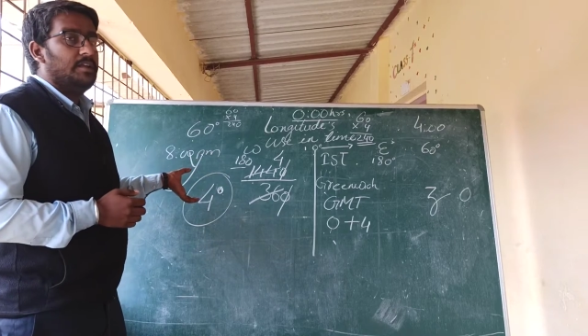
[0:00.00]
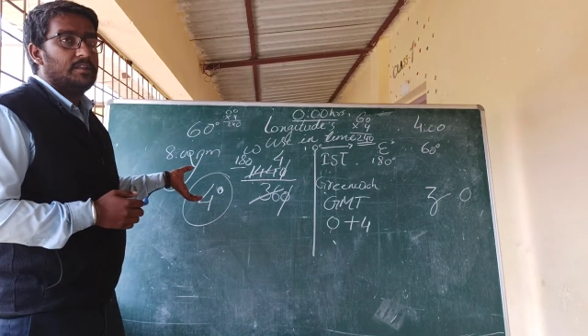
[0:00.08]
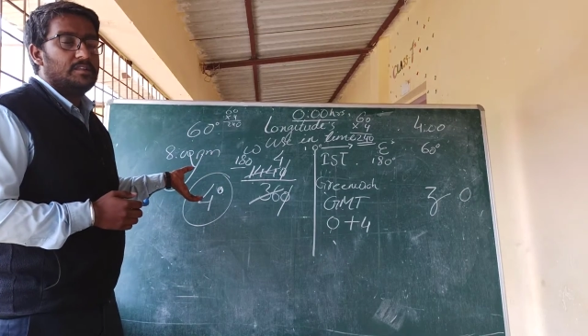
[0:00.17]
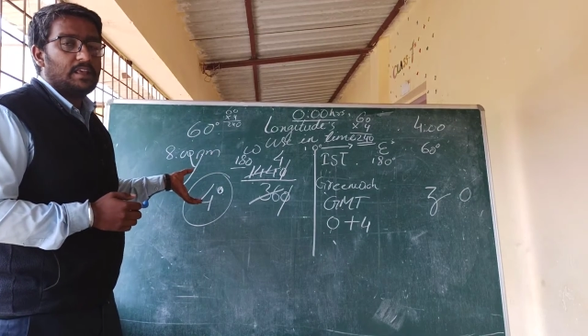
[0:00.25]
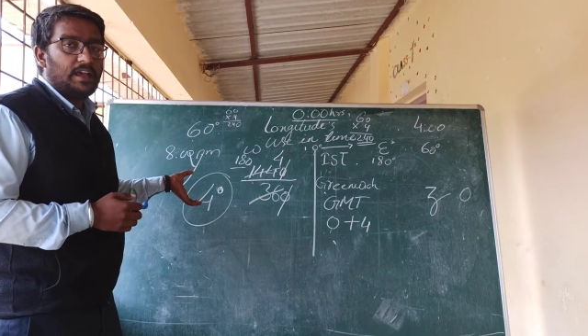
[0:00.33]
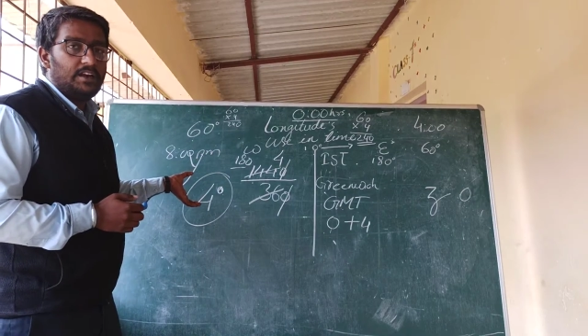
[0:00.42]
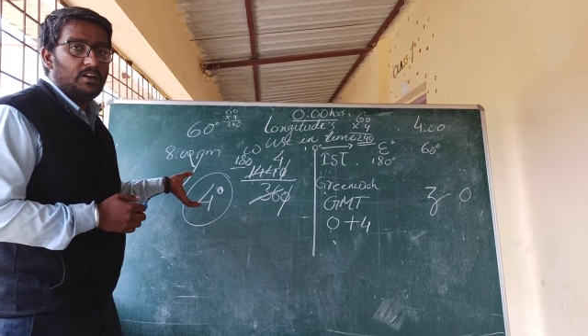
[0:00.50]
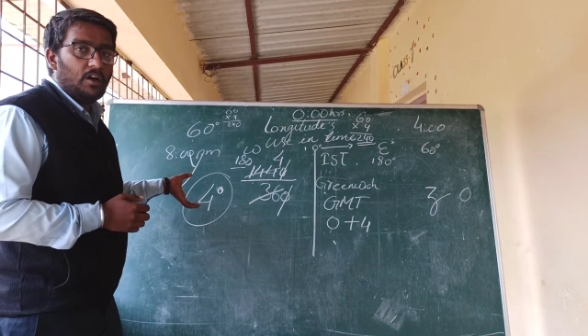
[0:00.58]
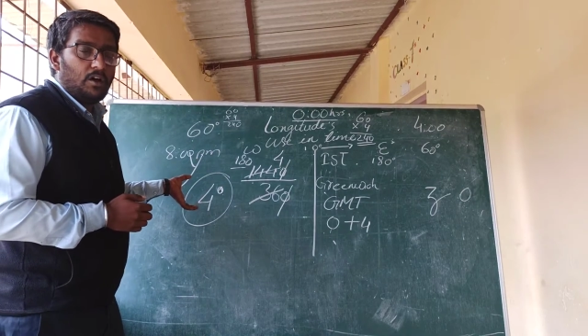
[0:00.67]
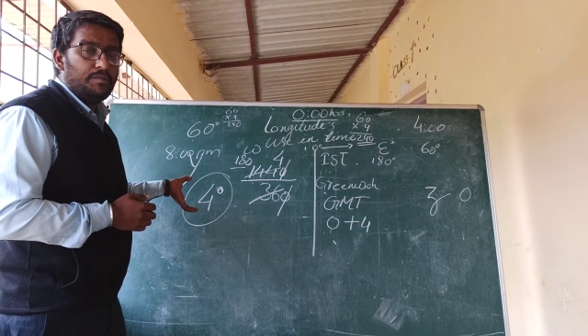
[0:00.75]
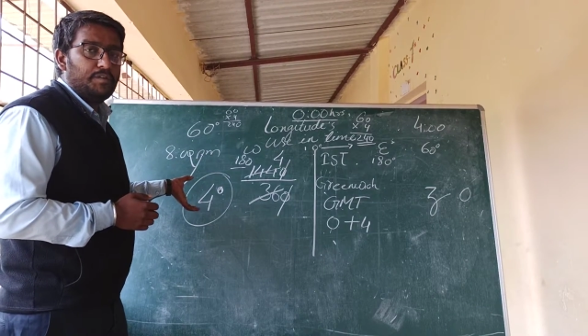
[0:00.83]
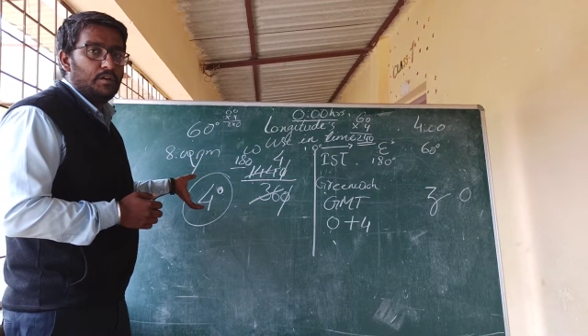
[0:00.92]
side
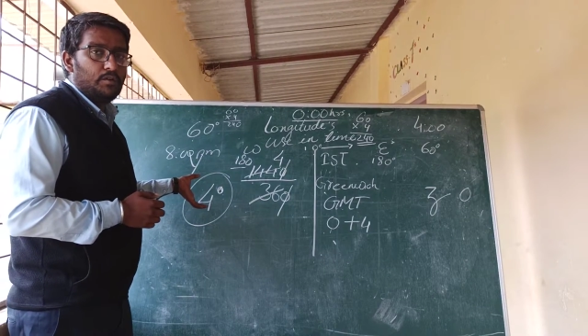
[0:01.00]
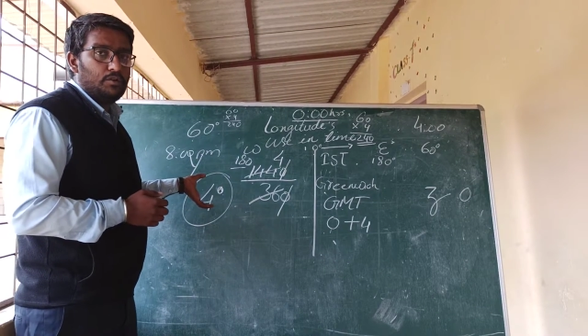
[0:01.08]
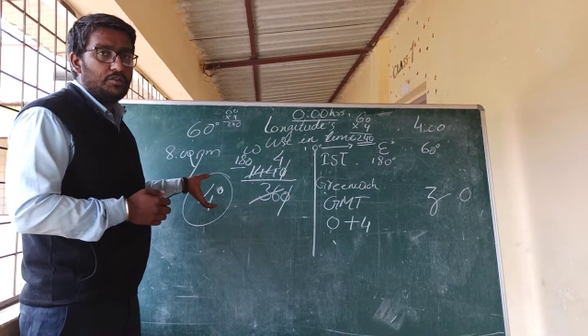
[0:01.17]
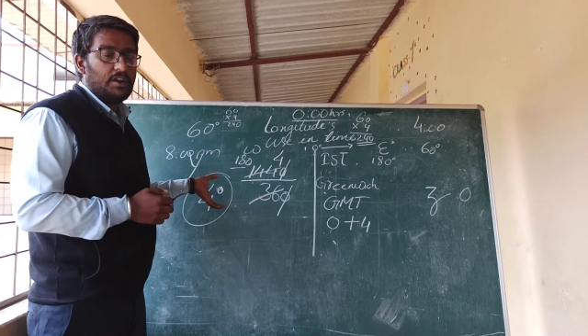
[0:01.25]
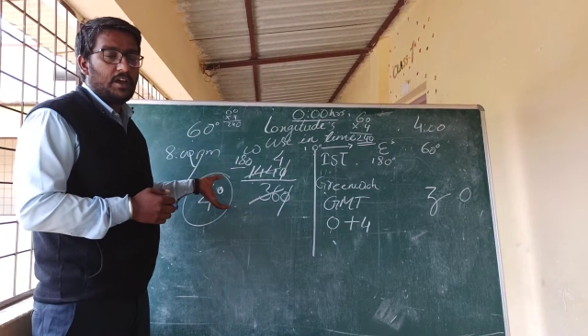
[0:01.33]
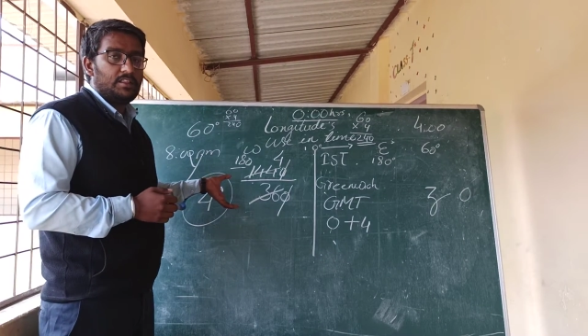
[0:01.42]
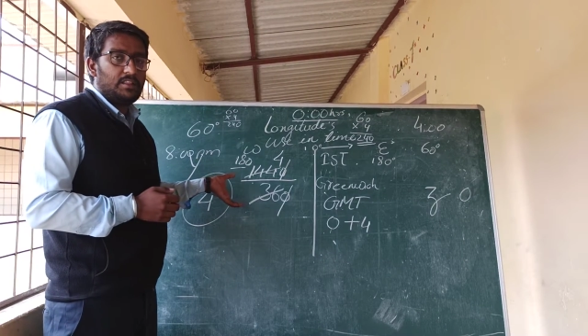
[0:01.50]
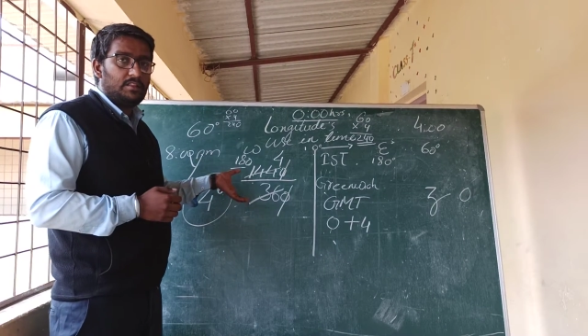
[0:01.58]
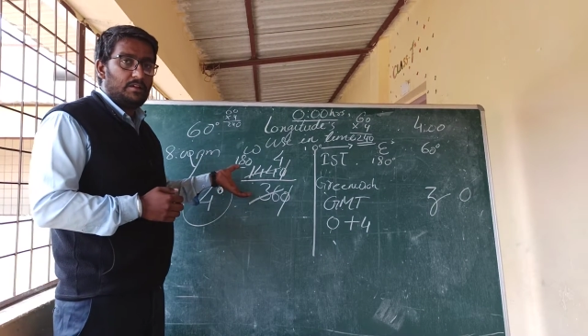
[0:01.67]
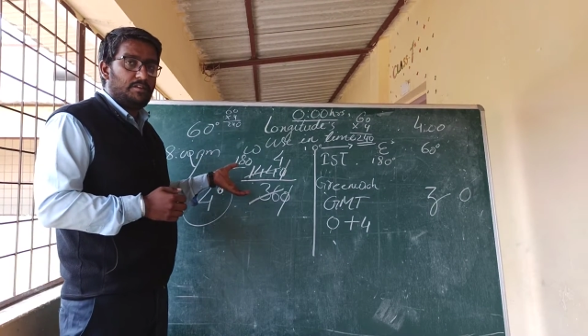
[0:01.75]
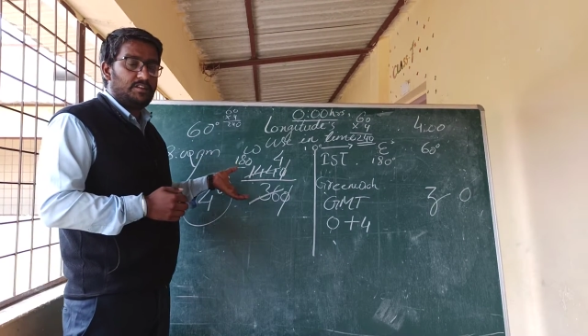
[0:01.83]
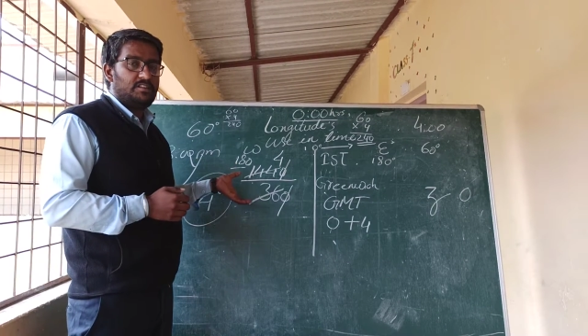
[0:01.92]
of Gujarat,
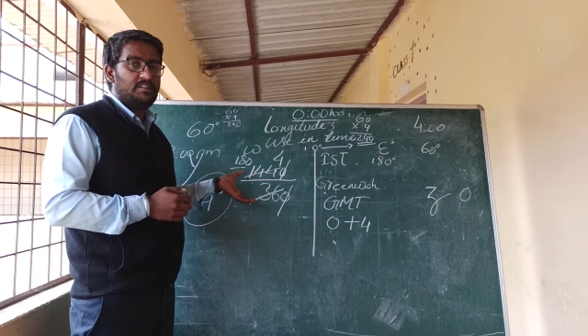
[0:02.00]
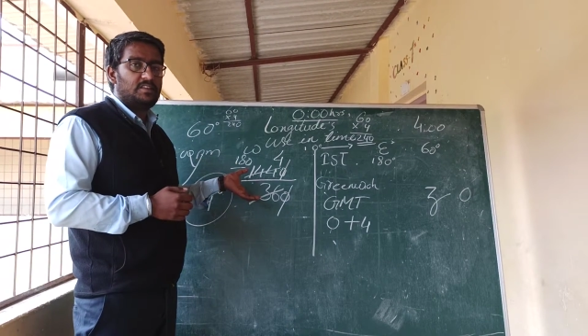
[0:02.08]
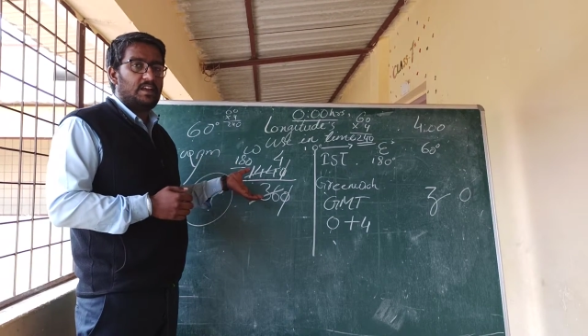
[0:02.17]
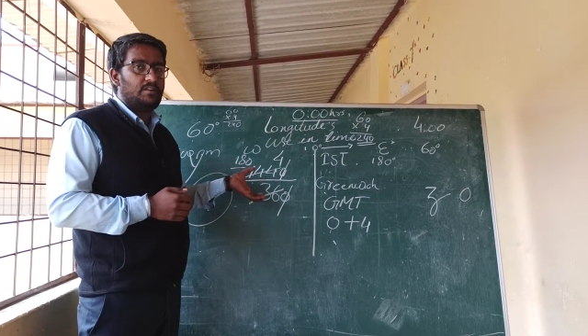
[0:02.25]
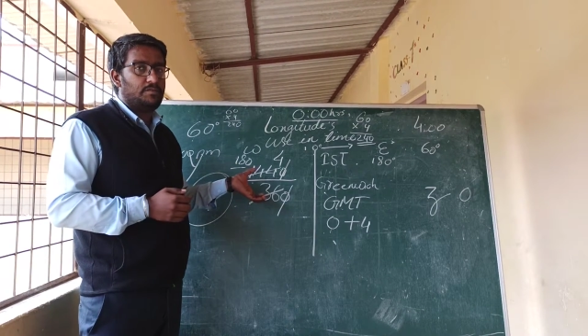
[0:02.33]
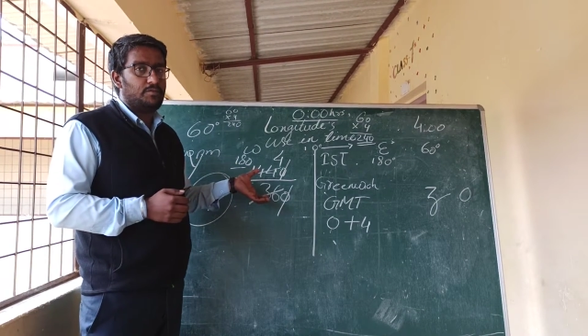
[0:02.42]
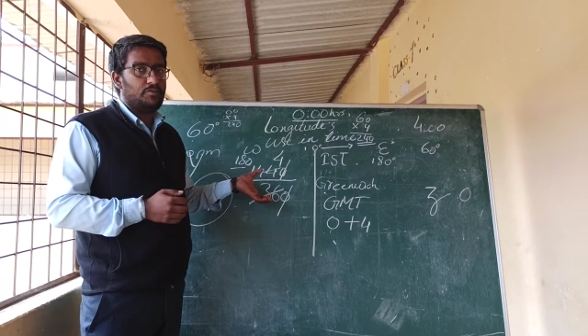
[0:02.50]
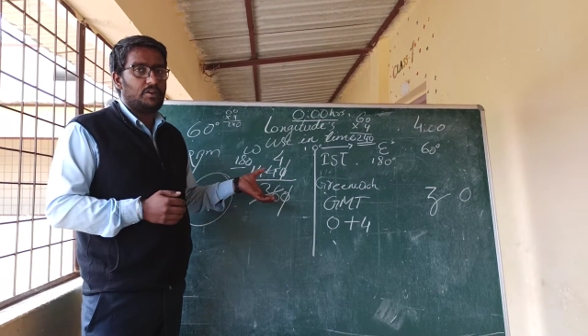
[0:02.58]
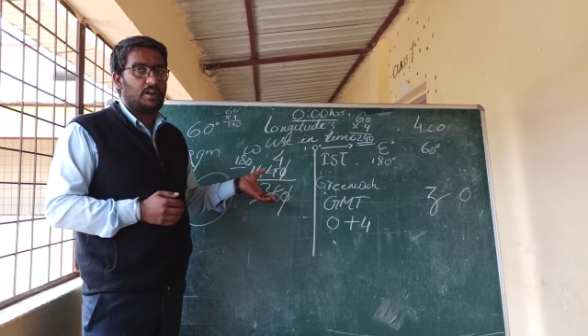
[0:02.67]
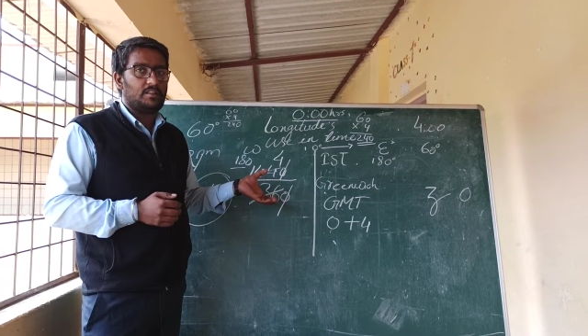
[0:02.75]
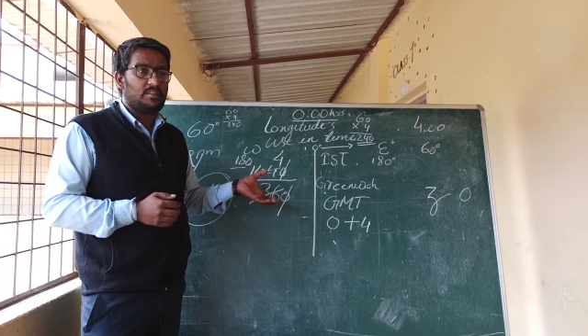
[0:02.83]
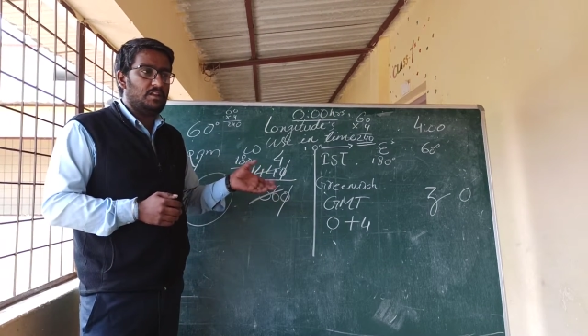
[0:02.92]
the western side of
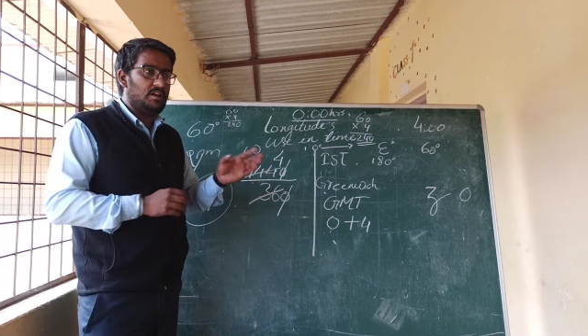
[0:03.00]
Gujarat.